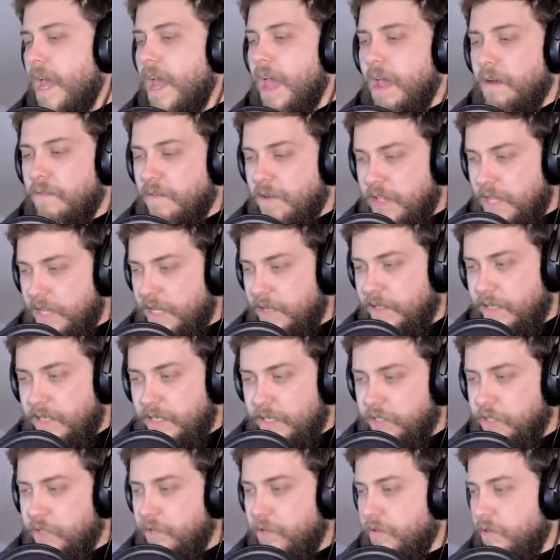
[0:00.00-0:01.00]
Everything's
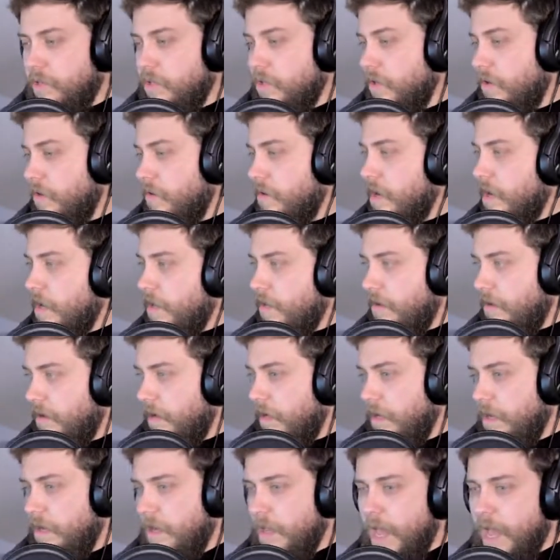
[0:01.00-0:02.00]
digital, so you're not
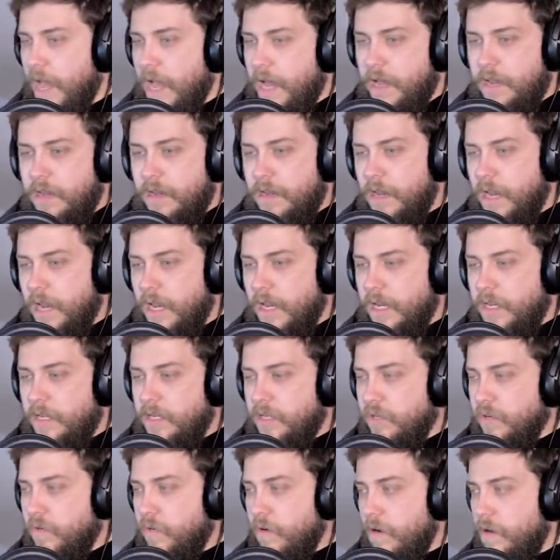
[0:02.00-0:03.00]
looking at any
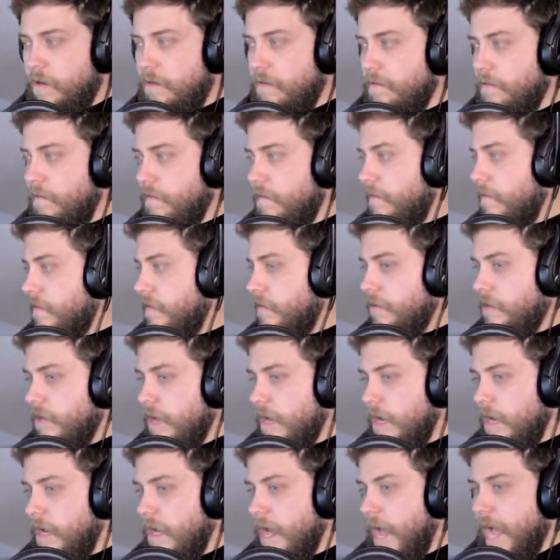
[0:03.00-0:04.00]
sort of
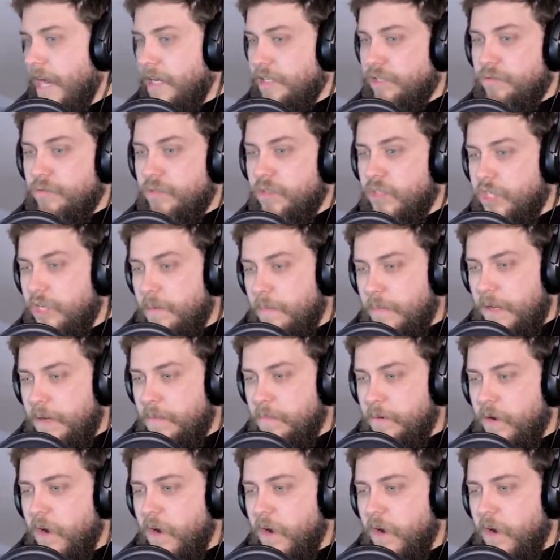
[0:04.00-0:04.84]
actual shipping